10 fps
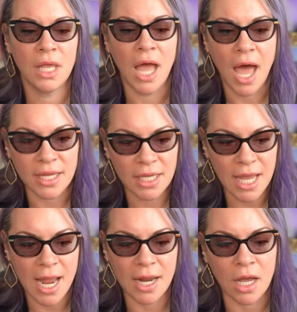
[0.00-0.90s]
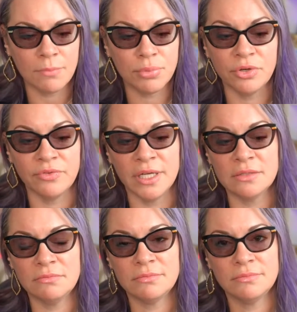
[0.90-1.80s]
I cannot prove it."
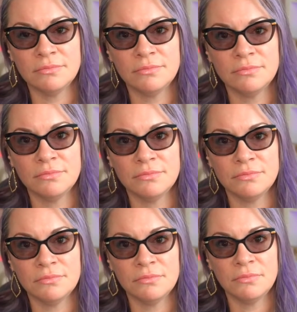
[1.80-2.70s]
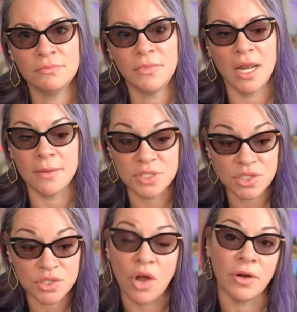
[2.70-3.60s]
And I'm
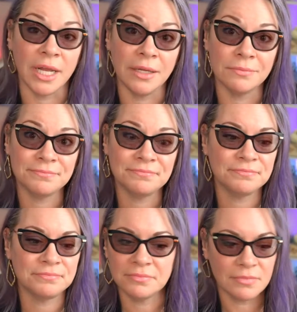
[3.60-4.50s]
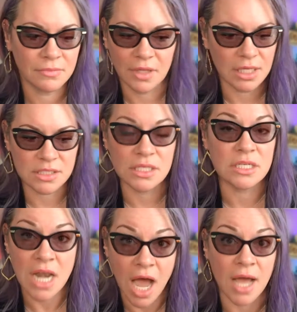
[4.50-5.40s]
sorry. It's
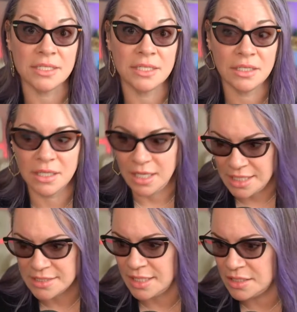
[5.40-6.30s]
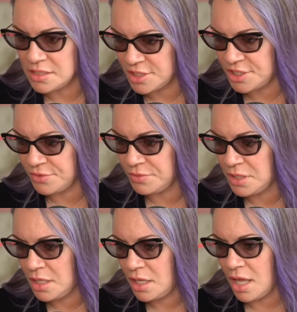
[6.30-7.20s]
not easy to do.
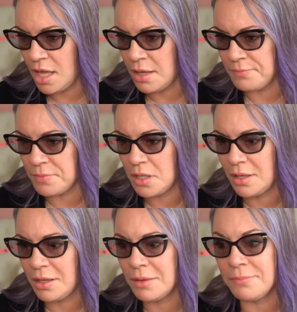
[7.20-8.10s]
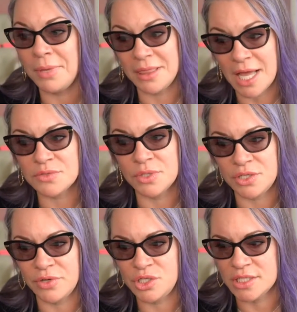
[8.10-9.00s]
Um, but that's what
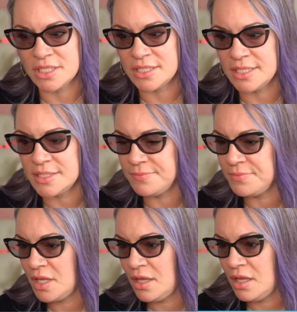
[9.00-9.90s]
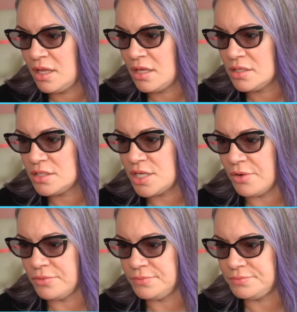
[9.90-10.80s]
doing justice is.
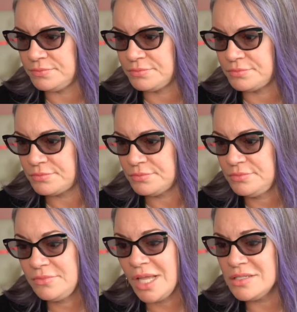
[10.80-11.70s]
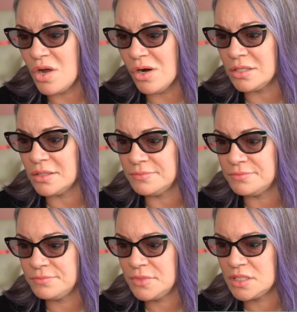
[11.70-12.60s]
So it's hard.
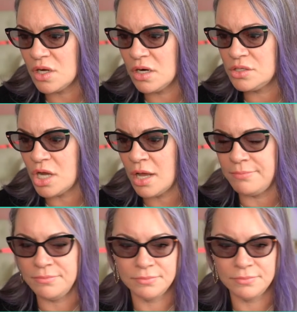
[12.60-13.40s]
It's a hard job.